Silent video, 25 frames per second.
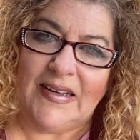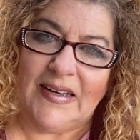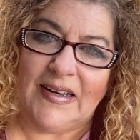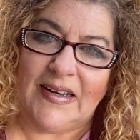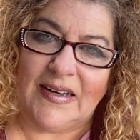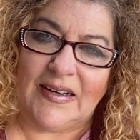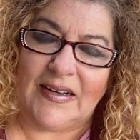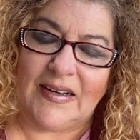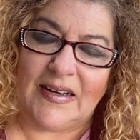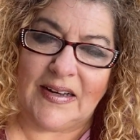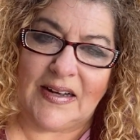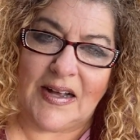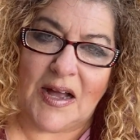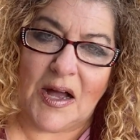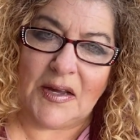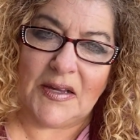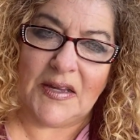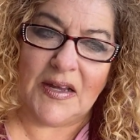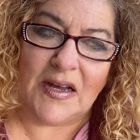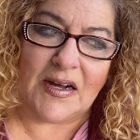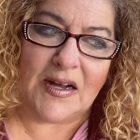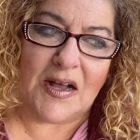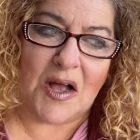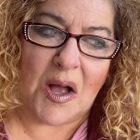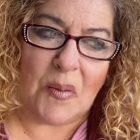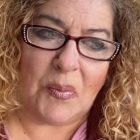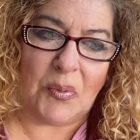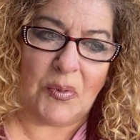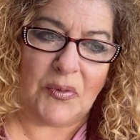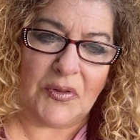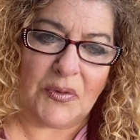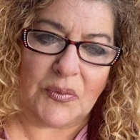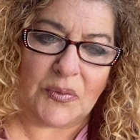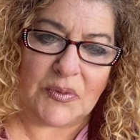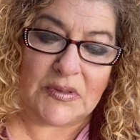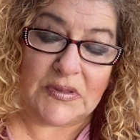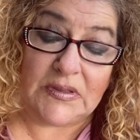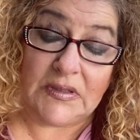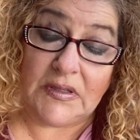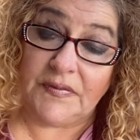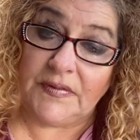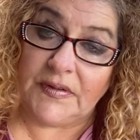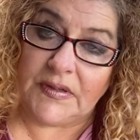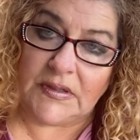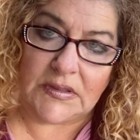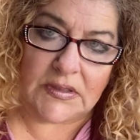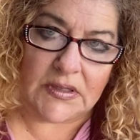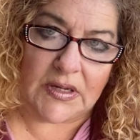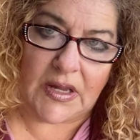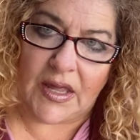a young couple that was
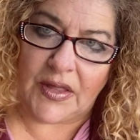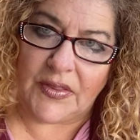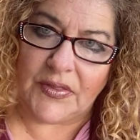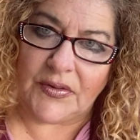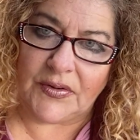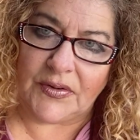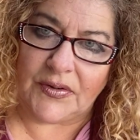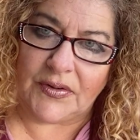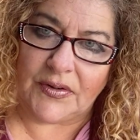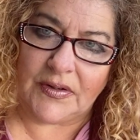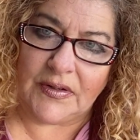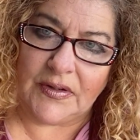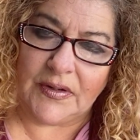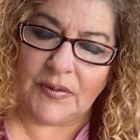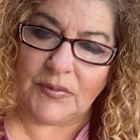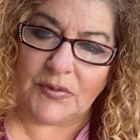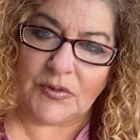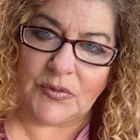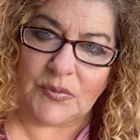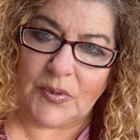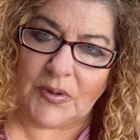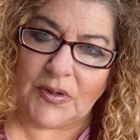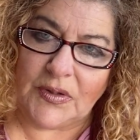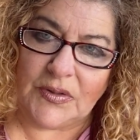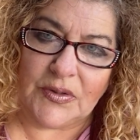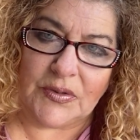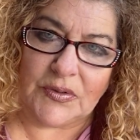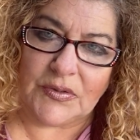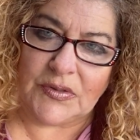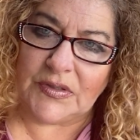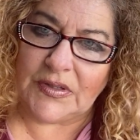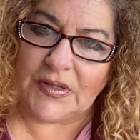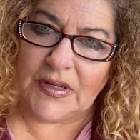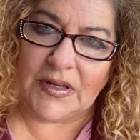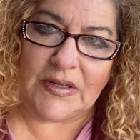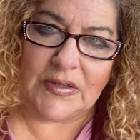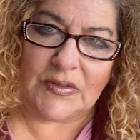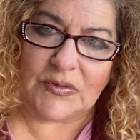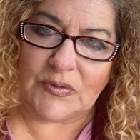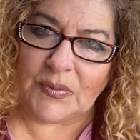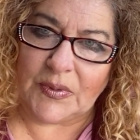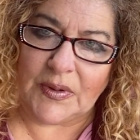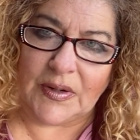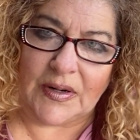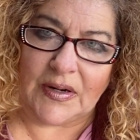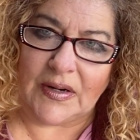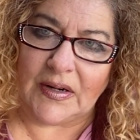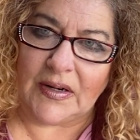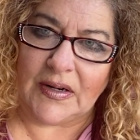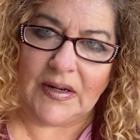living together, and it was one of those things
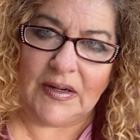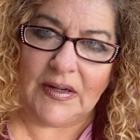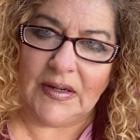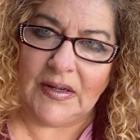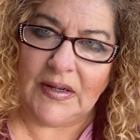where,